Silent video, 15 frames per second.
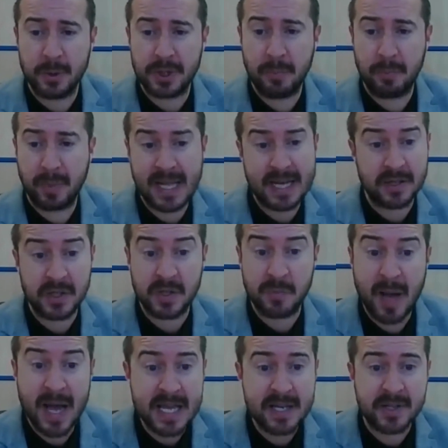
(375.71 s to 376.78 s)
a blank
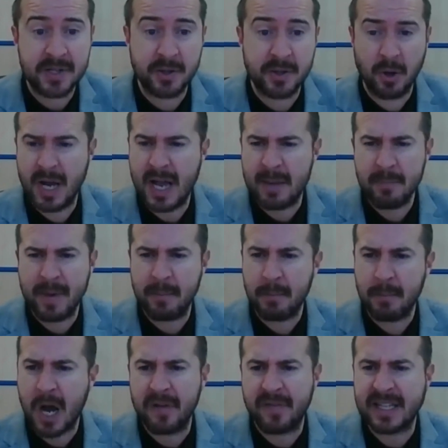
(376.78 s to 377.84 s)
space, or it
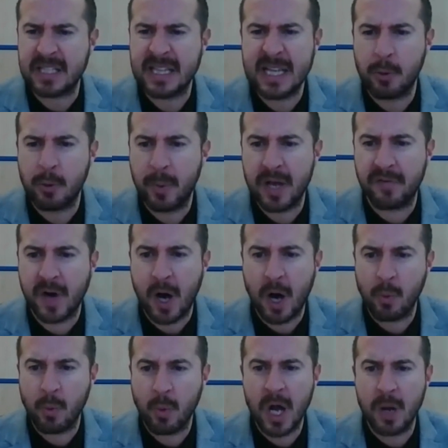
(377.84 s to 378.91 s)
might have had a little bit of
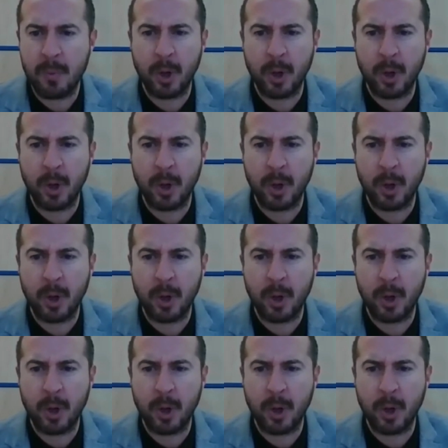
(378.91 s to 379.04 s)
artwork,